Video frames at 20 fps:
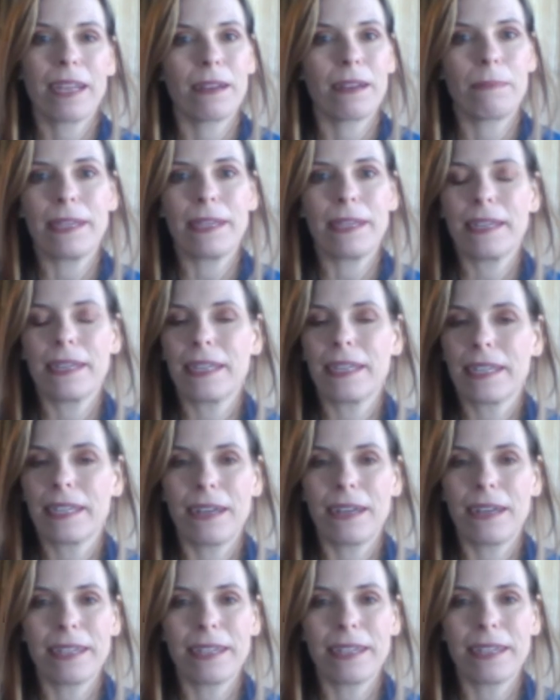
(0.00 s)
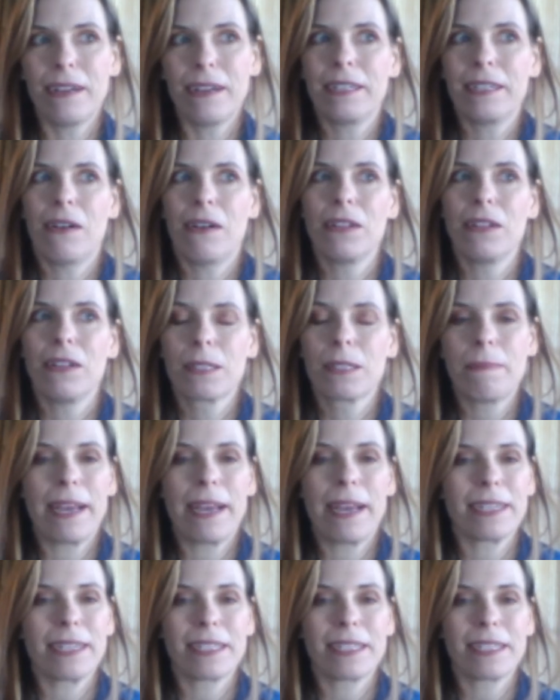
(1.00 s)
being in alt
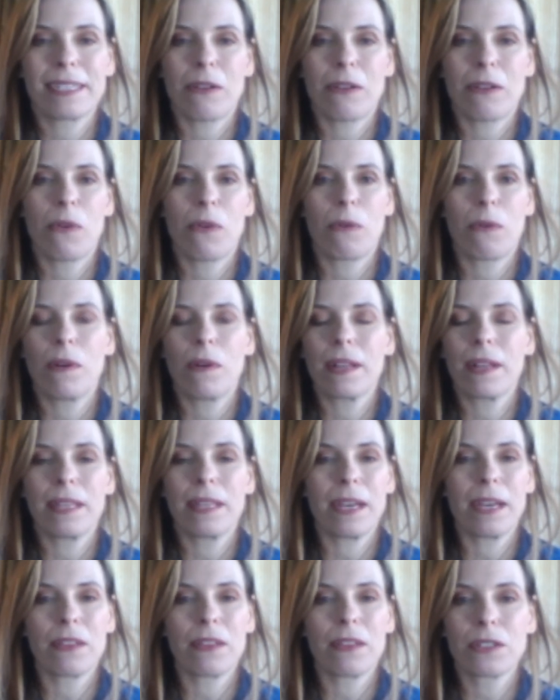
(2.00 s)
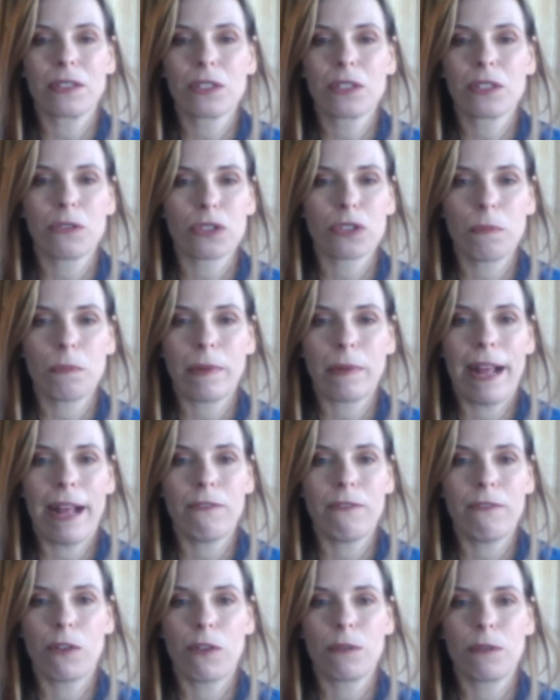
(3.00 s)
space or one of the other social
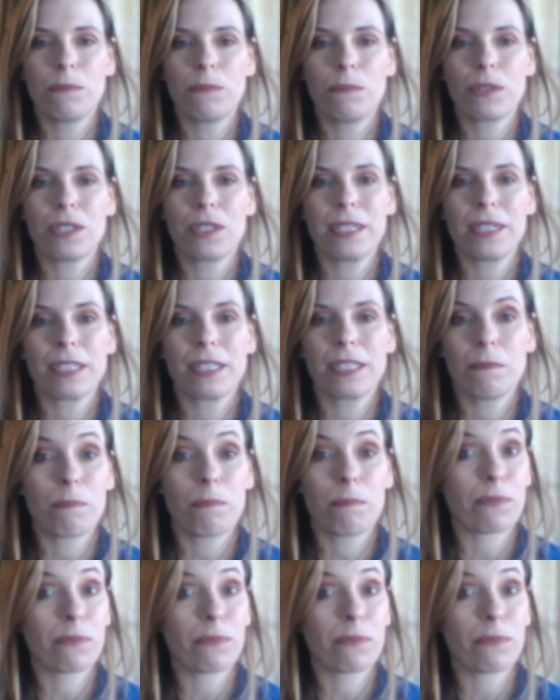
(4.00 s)
platforms is